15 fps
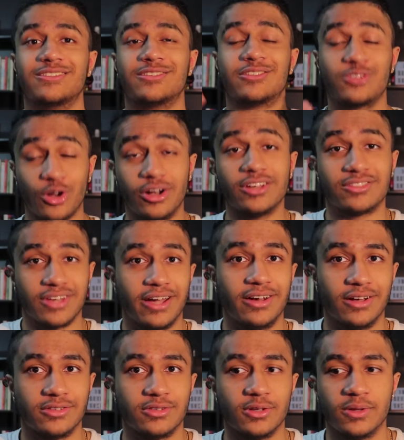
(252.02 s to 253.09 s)
start a side
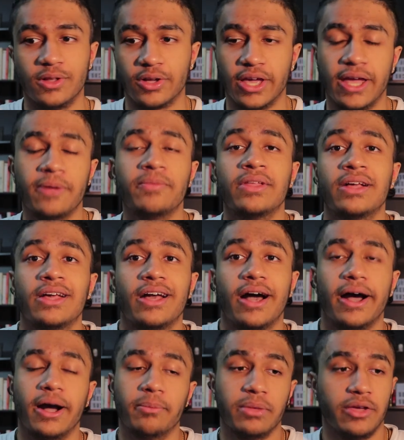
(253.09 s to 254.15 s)
hustle, okay?
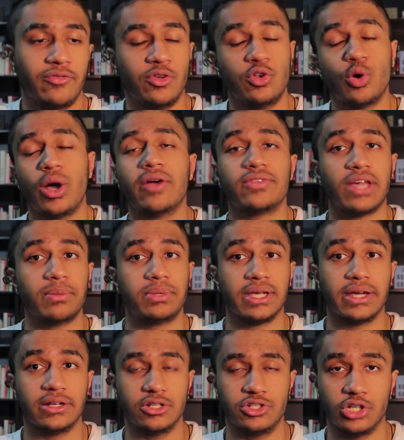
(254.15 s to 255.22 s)
Um, if you don't have time to
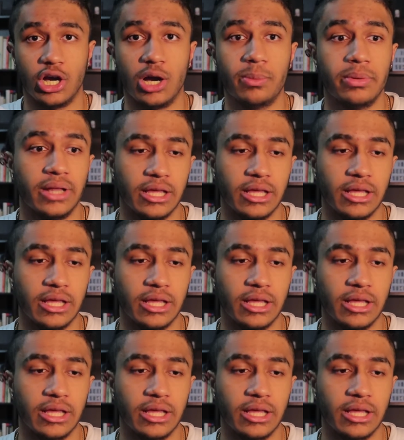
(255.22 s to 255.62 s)
get a job,